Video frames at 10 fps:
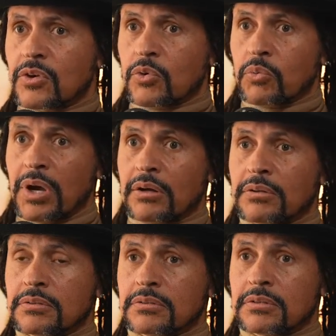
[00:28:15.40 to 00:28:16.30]

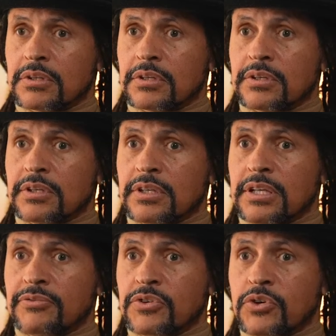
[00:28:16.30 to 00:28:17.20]
Well,
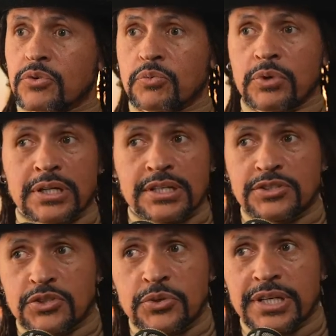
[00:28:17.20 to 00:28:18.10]
if you're really
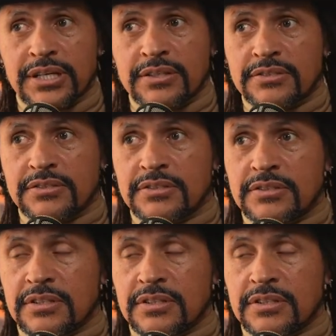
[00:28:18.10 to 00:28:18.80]
studious